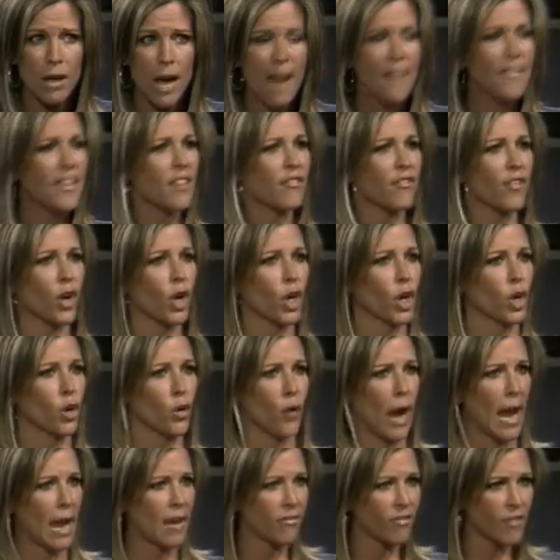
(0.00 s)
And then for her
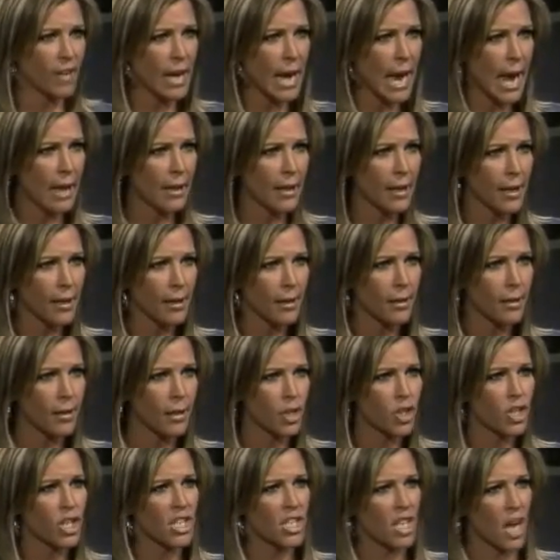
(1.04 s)
grand finale,
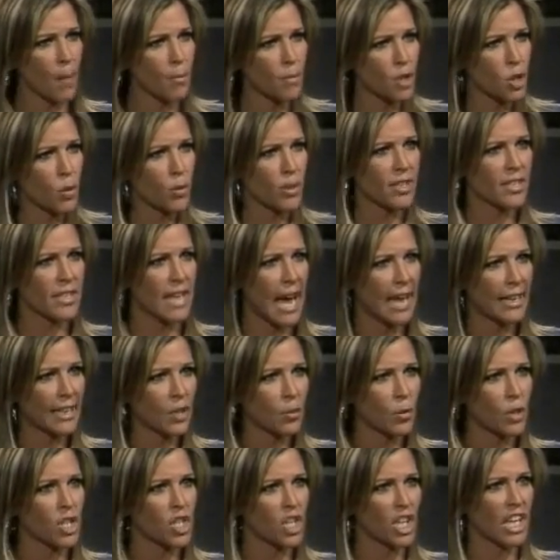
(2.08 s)
she dumps you exactly
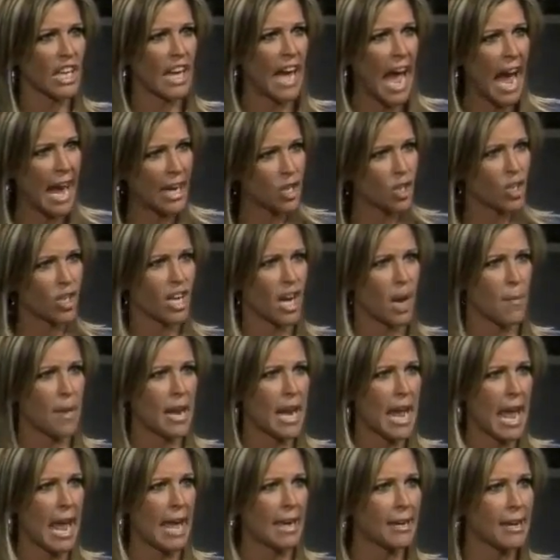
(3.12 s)
when she could actually come in
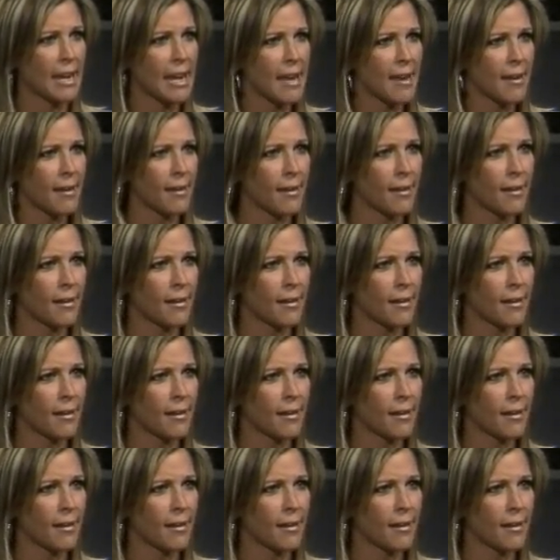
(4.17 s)
handy?